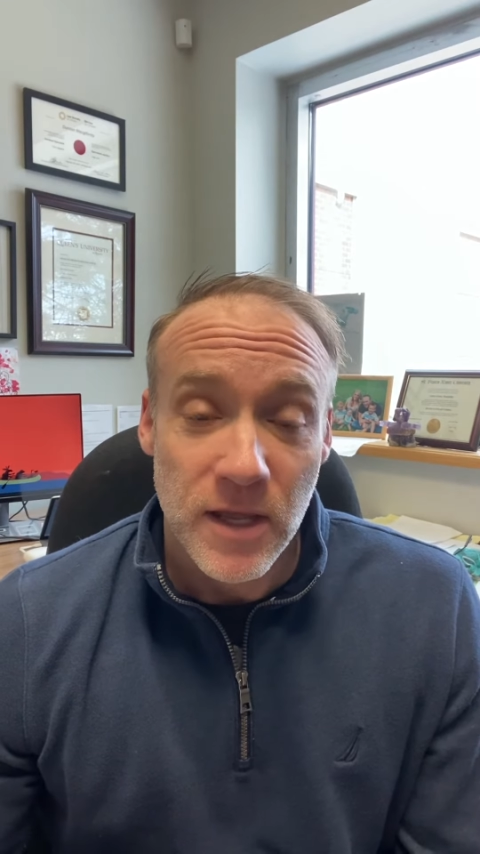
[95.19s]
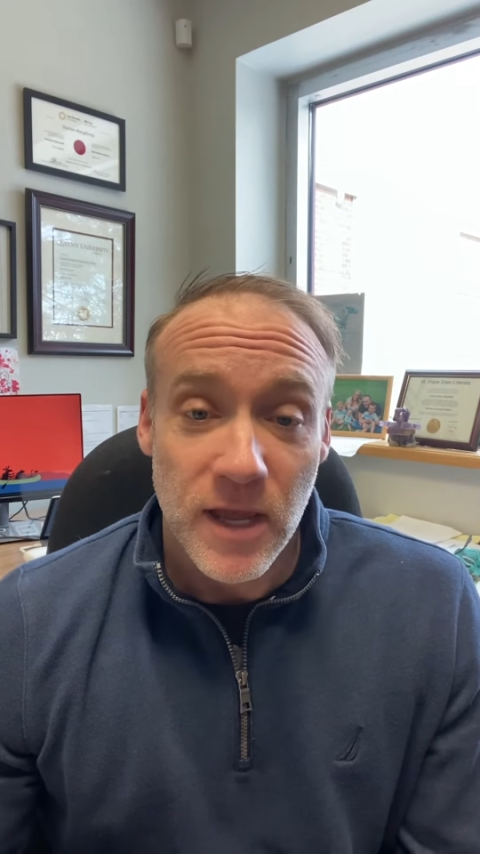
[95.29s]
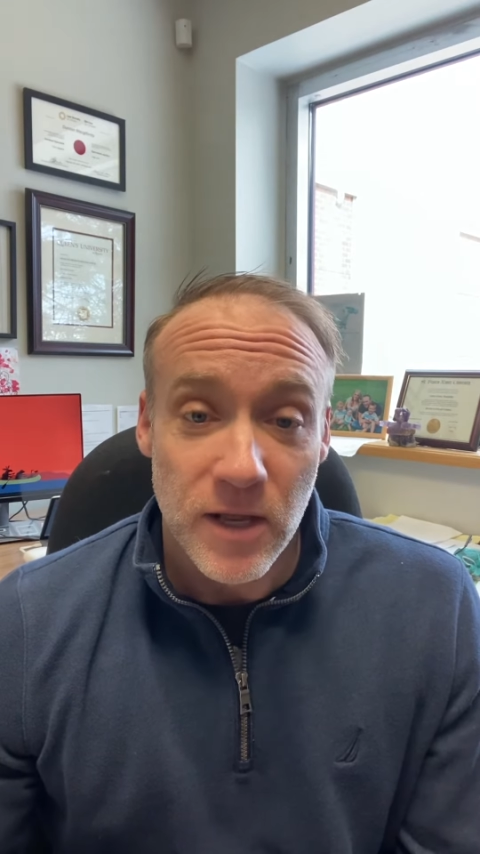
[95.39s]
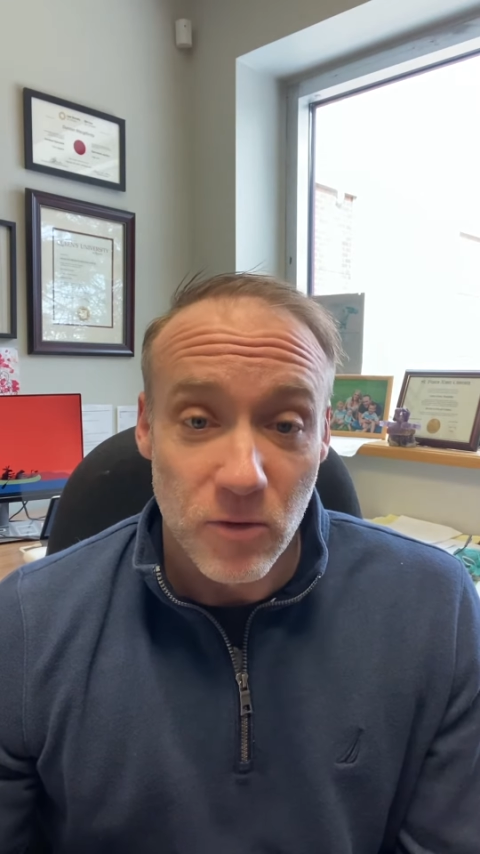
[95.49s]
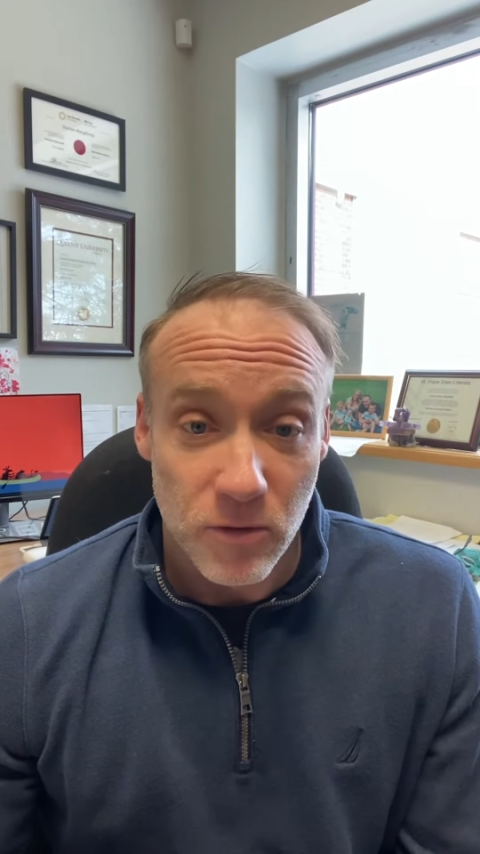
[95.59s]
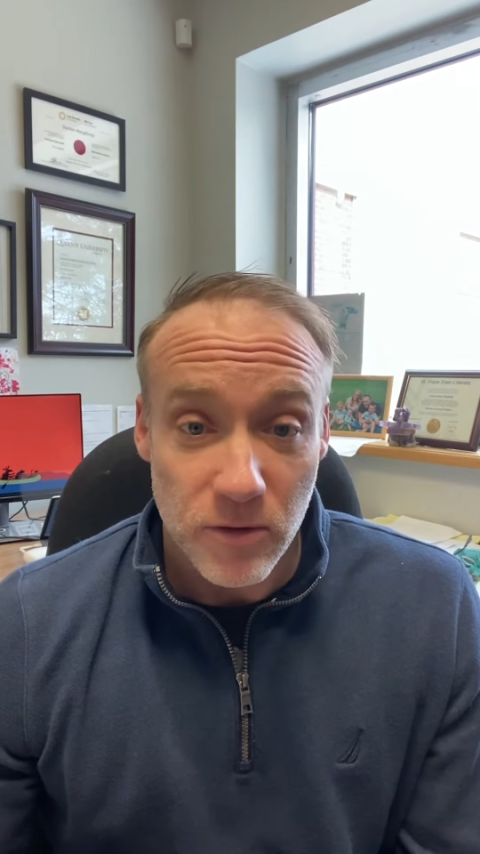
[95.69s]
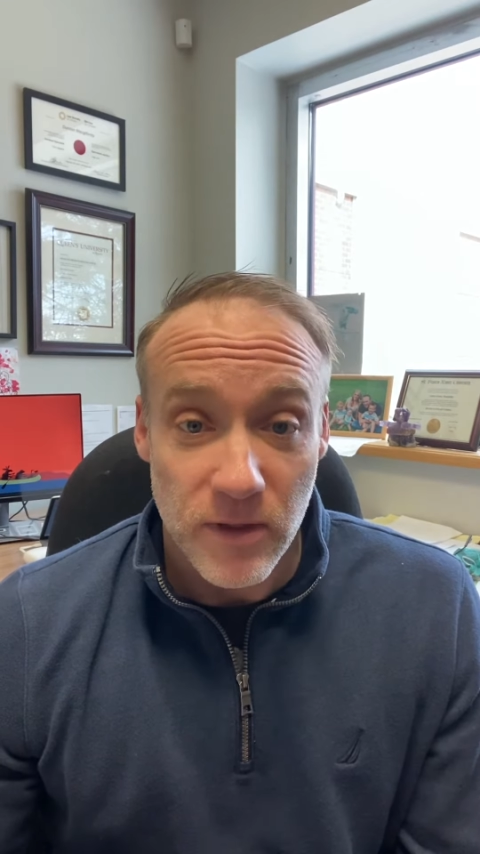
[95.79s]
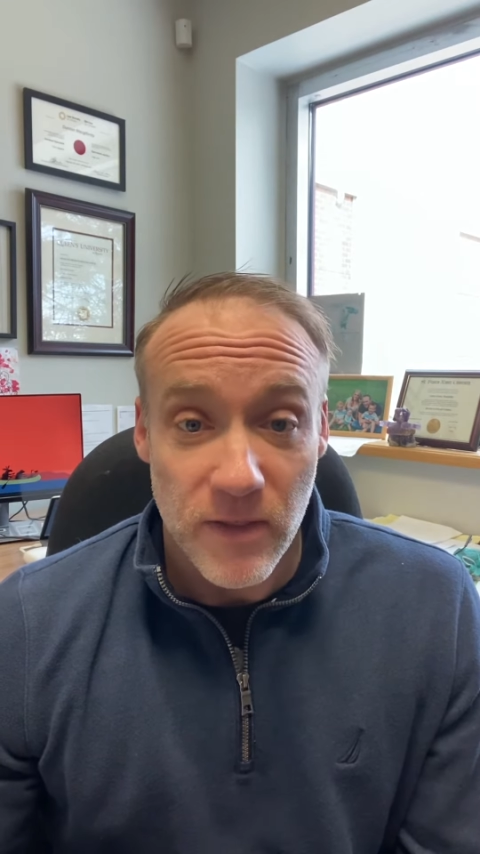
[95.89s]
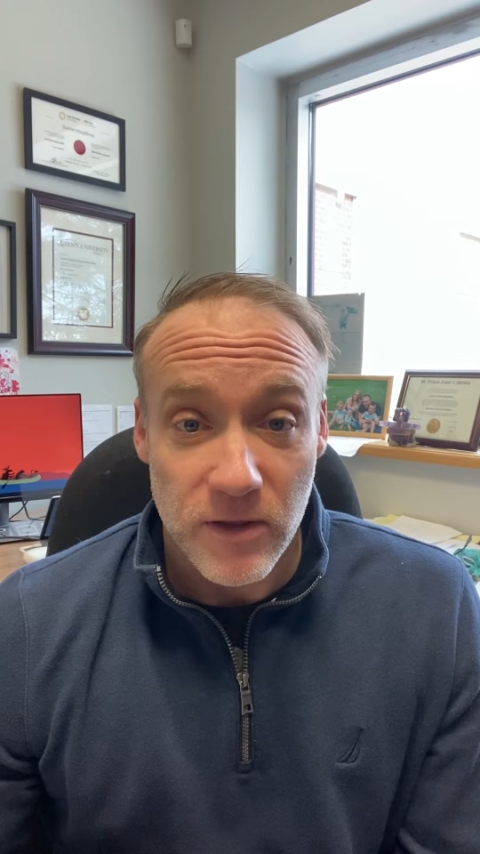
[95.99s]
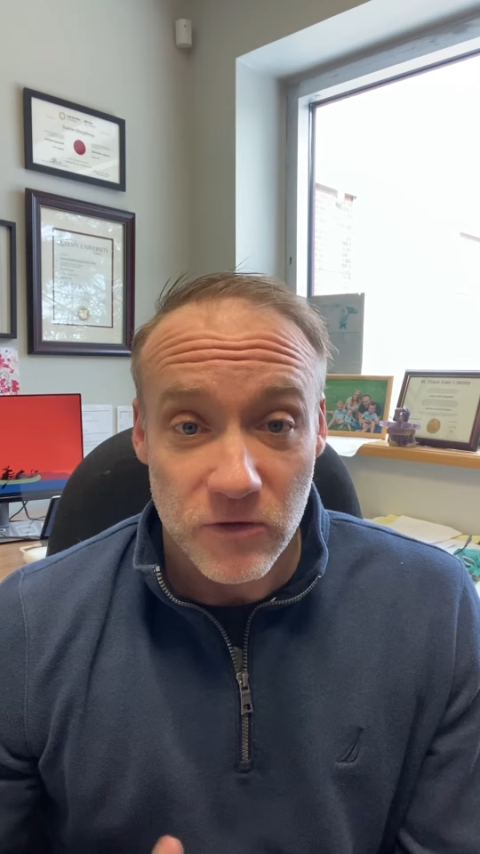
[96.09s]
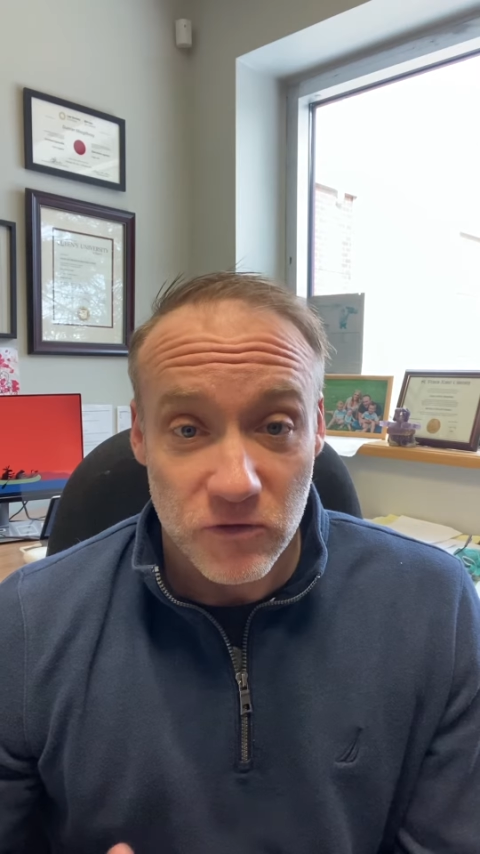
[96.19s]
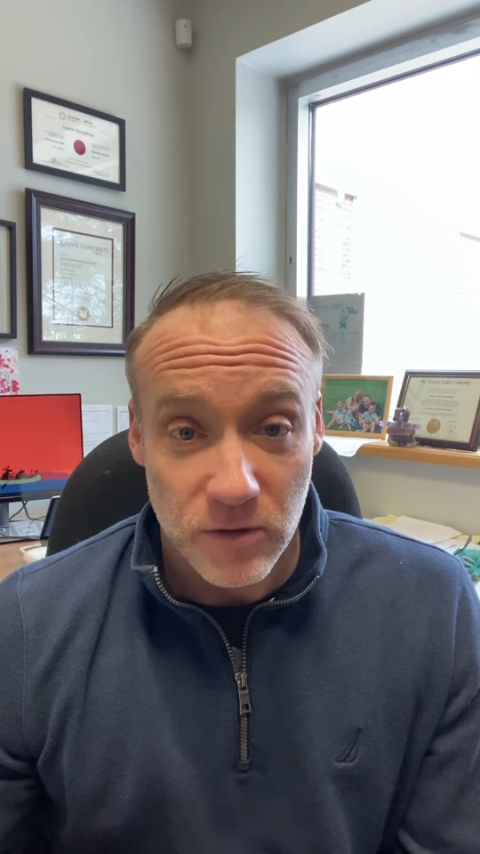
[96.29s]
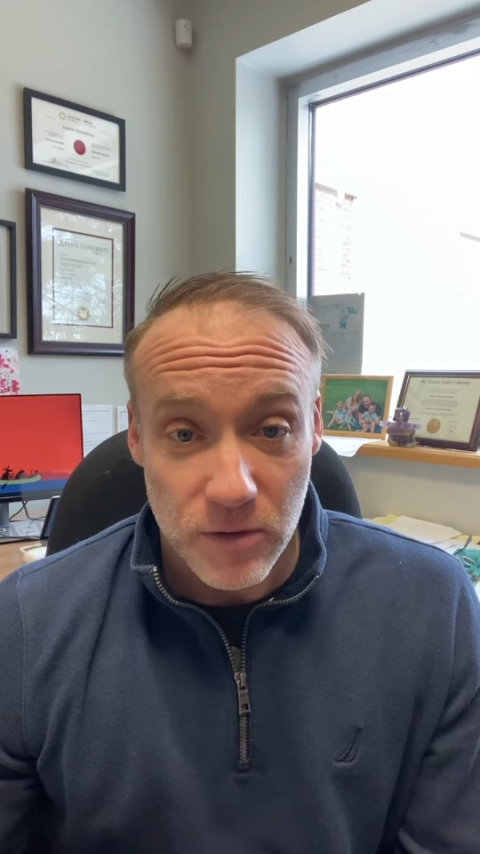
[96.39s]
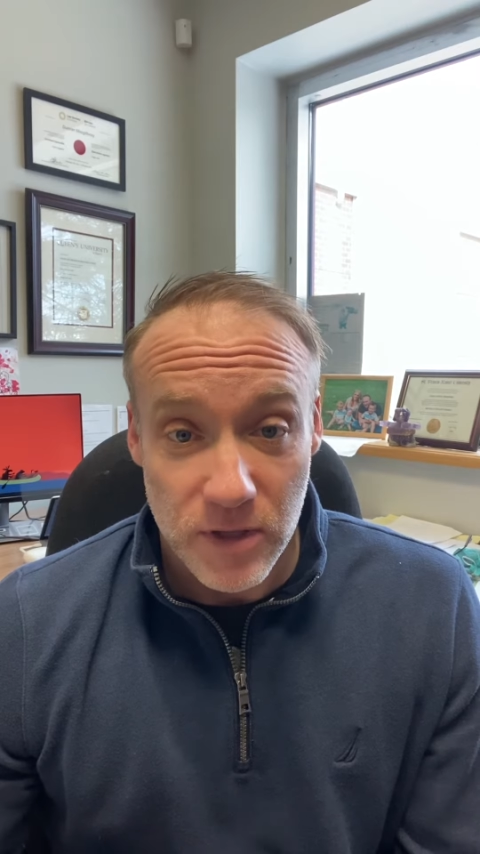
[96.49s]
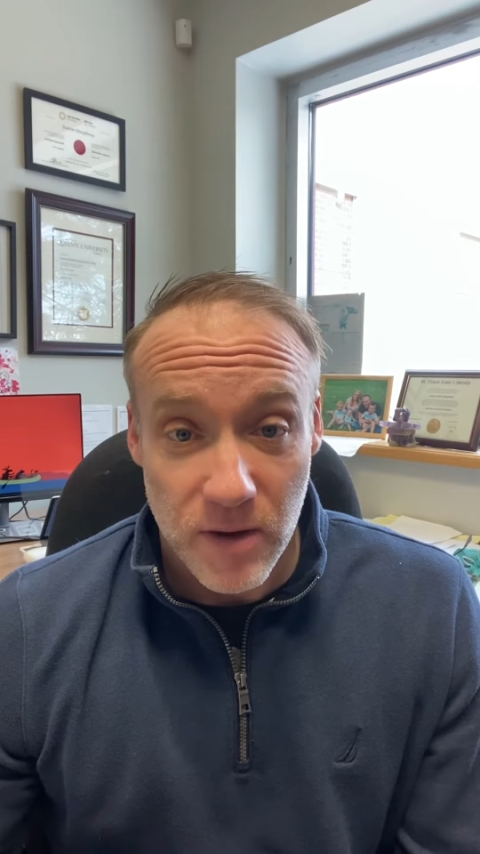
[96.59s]
and order that the
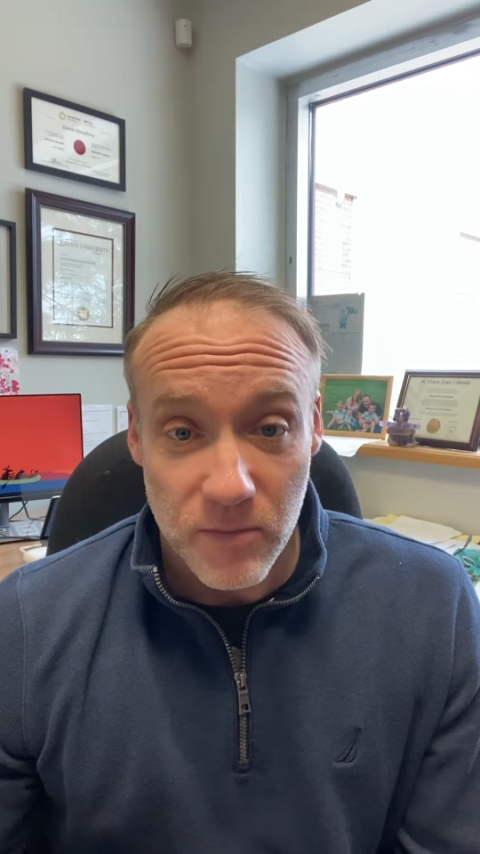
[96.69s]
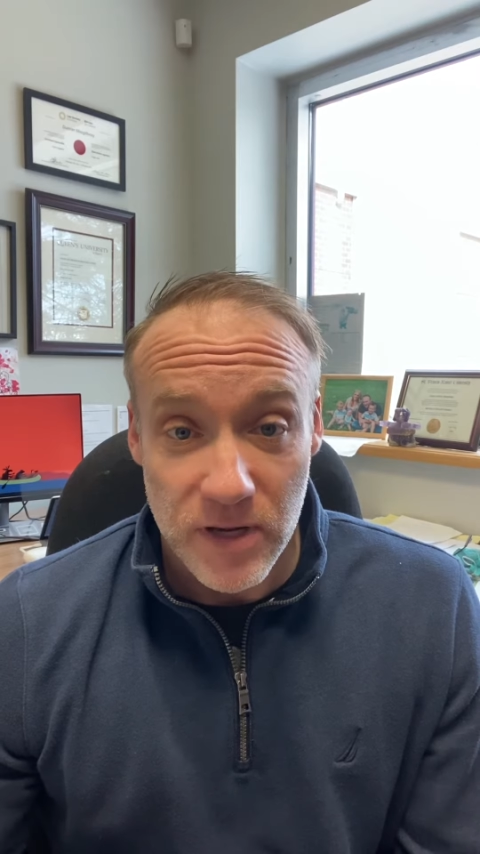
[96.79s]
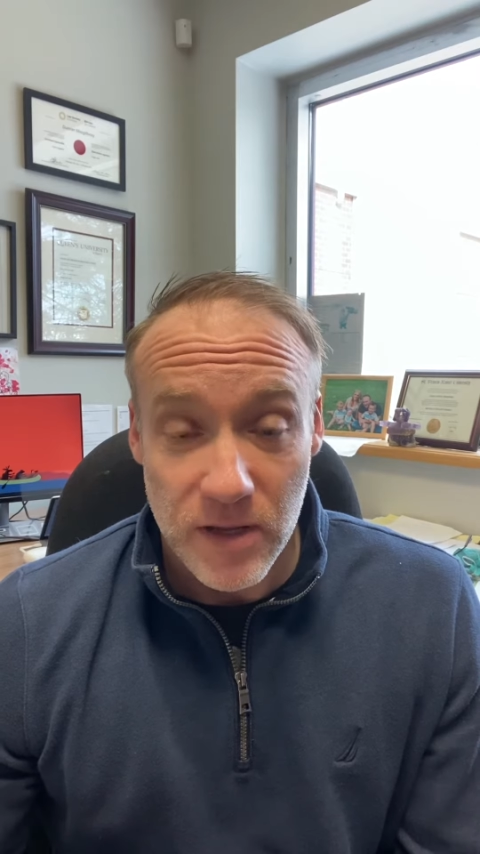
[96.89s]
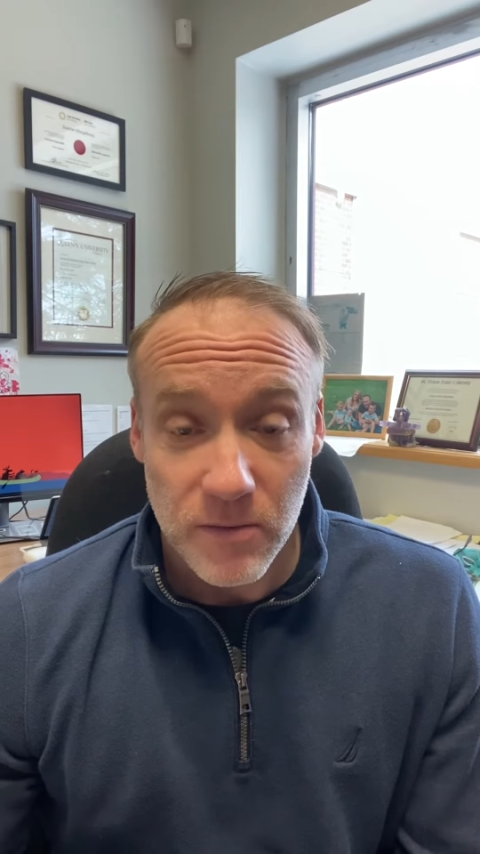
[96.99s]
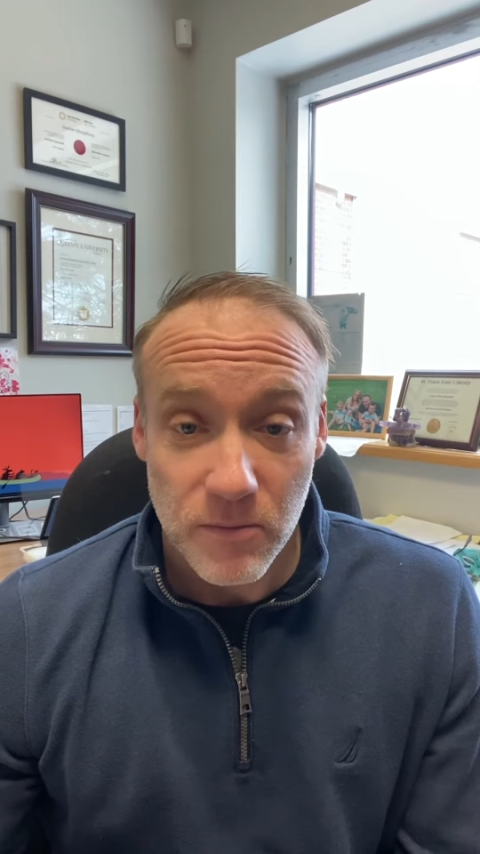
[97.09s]
insurance company